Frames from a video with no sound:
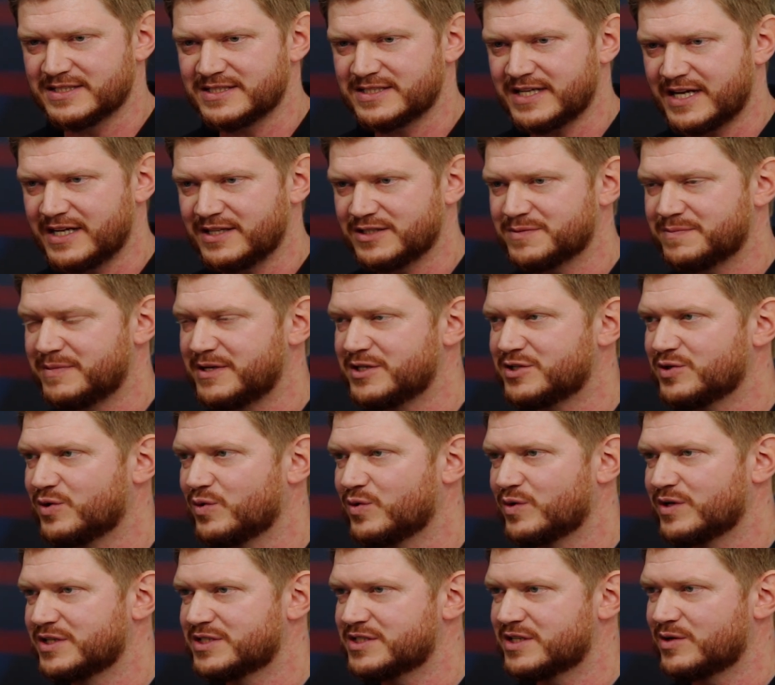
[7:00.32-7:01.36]
sales pitch
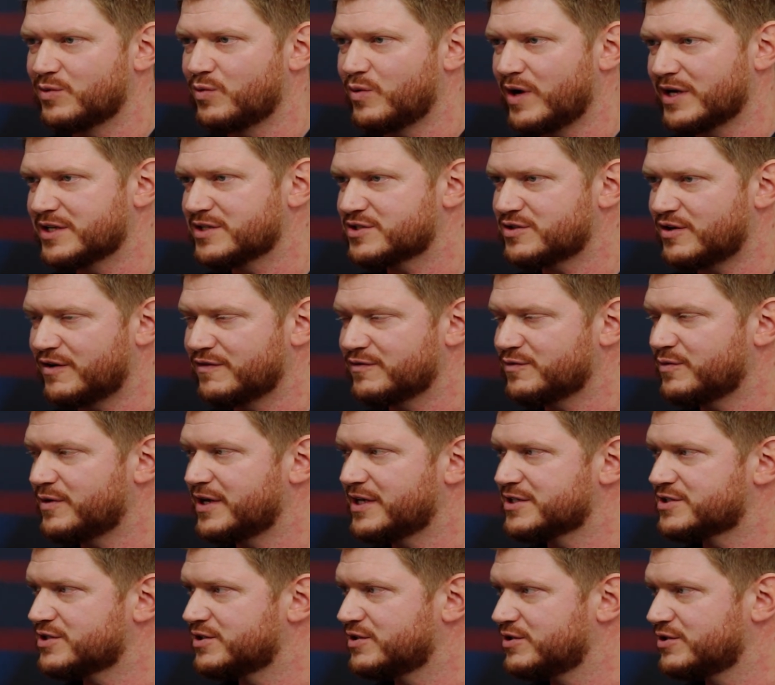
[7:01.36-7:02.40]
or it's a one
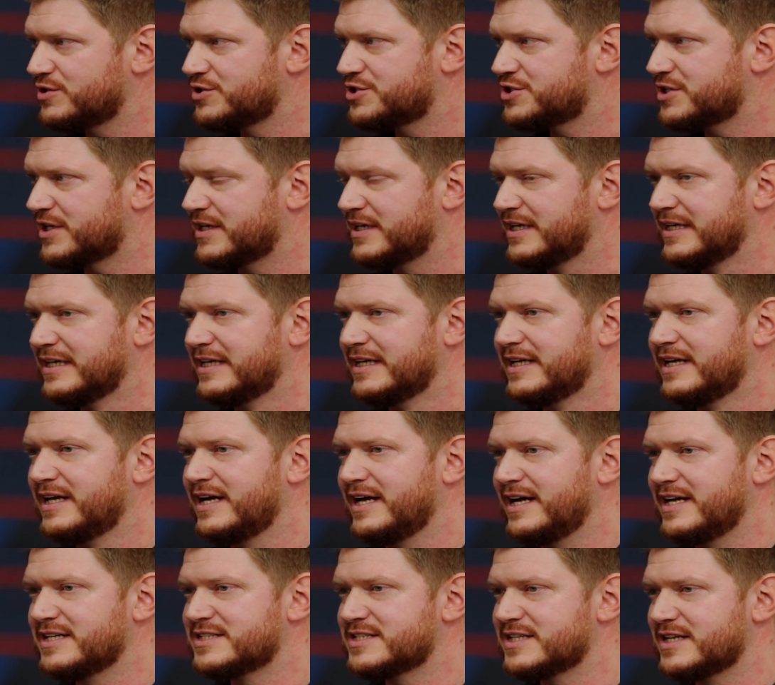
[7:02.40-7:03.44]
software solution.
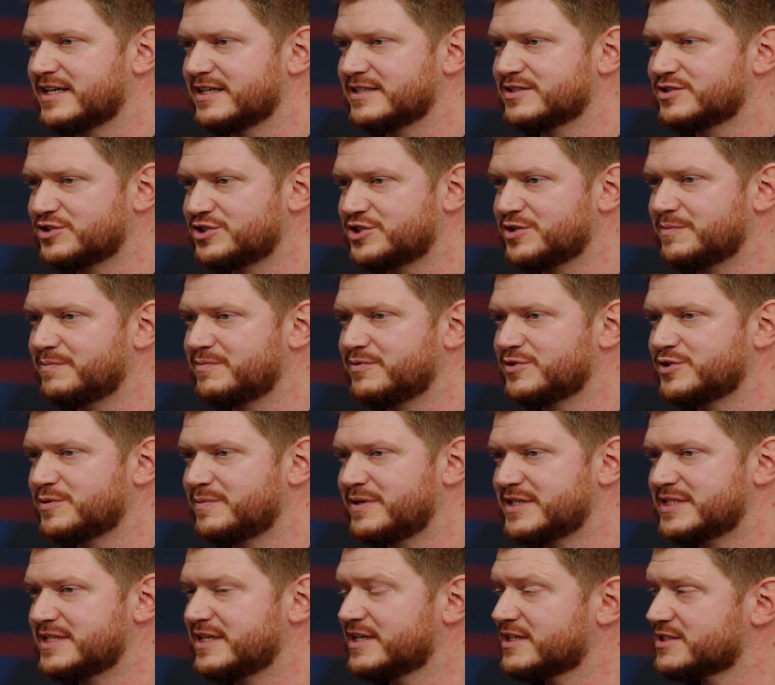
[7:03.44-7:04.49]
It should be
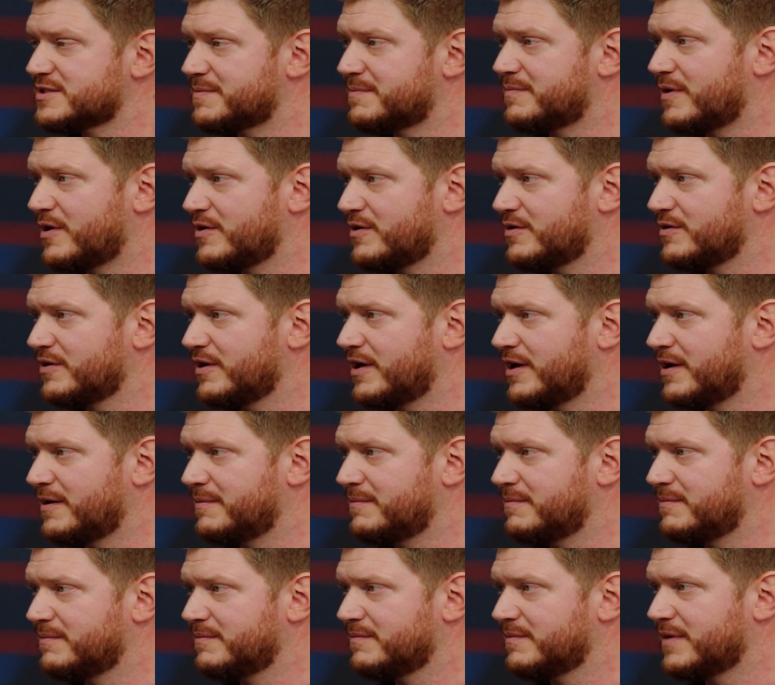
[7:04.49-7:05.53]
seen as a
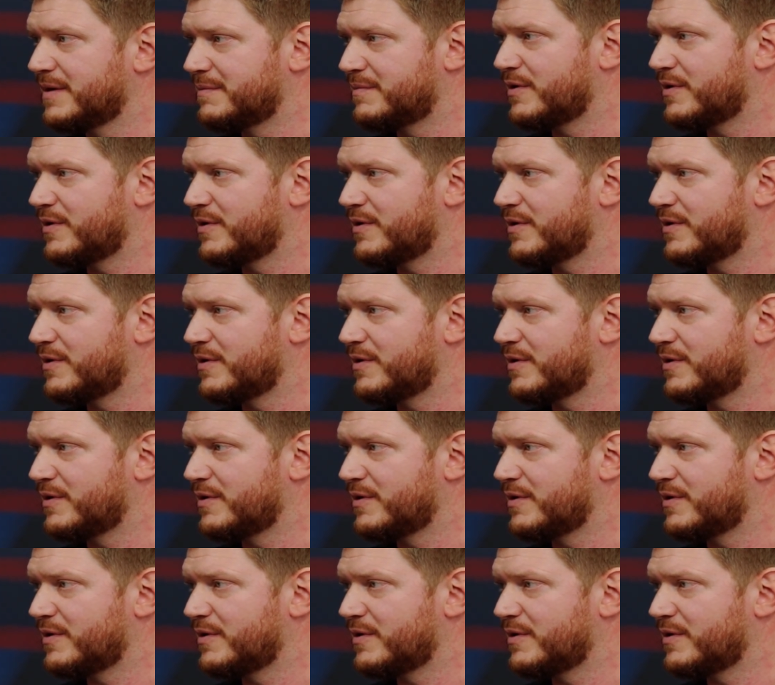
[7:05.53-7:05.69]
program.